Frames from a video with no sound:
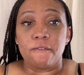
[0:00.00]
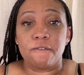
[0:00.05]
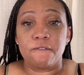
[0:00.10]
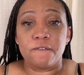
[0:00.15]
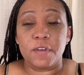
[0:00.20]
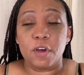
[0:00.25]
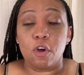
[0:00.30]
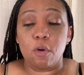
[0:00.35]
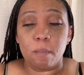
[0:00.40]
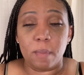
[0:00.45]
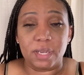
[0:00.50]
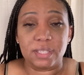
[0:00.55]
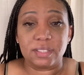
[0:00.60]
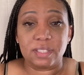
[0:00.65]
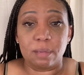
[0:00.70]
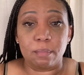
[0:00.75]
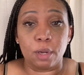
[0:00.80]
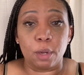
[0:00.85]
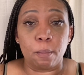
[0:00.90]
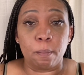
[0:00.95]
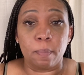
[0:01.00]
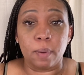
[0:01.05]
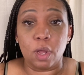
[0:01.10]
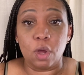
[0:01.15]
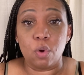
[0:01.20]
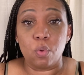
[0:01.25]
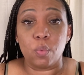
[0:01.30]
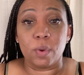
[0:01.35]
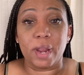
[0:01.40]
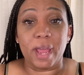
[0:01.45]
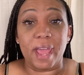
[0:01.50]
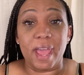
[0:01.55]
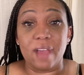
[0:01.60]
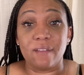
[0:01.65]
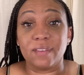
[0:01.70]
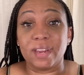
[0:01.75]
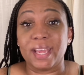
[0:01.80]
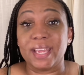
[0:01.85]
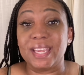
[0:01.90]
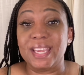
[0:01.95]
felt my stomach bloat when I have
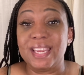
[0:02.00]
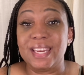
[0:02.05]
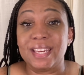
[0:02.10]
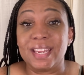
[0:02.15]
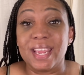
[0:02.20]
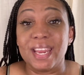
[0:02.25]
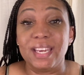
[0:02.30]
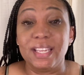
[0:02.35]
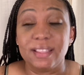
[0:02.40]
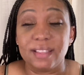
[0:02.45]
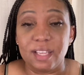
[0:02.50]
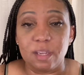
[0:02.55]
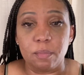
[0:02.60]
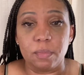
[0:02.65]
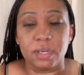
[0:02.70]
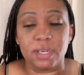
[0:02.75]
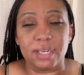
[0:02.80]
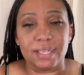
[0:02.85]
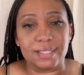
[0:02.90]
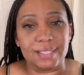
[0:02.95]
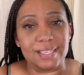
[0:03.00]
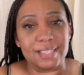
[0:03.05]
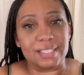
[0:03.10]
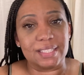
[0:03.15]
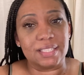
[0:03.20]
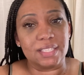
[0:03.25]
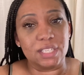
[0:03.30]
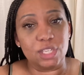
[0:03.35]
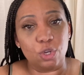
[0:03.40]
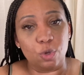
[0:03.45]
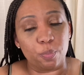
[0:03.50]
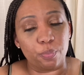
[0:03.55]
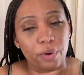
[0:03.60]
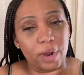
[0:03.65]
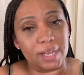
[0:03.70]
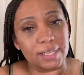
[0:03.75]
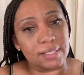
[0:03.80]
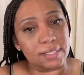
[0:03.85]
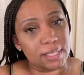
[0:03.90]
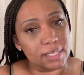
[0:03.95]
not eaten anything, because it's still
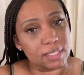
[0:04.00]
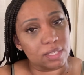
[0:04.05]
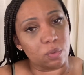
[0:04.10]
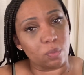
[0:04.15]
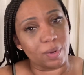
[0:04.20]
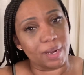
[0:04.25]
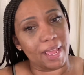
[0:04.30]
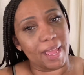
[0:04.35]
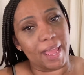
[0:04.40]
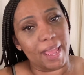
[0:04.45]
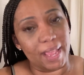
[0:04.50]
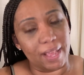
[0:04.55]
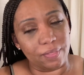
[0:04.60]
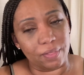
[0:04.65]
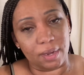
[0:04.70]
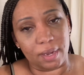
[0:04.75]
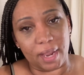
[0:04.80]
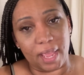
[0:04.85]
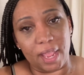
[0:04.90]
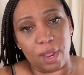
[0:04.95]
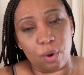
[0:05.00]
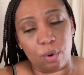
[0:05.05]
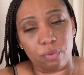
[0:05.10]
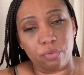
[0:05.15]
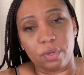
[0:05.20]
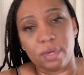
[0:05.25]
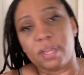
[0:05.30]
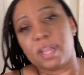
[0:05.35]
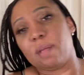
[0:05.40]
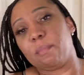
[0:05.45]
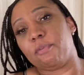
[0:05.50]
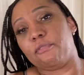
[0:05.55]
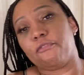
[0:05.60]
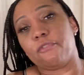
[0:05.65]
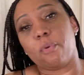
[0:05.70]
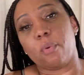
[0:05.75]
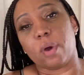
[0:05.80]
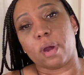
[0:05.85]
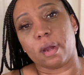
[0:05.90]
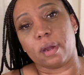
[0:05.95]
processing what I had the night or the day
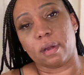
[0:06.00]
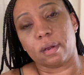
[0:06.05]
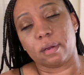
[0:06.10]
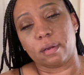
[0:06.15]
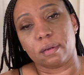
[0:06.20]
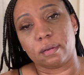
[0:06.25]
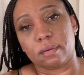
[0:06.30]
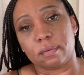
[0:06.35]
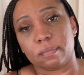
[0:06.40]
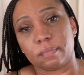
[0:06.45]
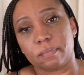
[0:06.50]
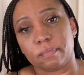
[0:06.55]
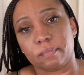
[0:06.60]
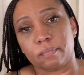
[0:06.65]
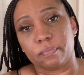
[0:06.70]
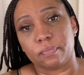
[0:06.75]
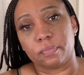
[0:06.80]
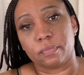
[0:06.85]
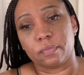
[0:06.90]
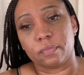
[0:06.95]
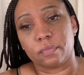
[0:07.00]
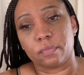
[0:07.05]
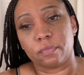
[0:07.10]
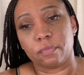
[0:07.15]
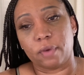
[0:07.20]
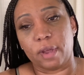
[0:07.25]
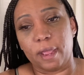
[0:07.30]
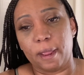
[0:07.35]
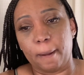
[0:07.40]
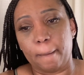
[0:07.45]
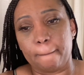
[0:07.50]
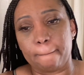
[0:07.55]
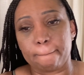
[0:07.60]
before, right?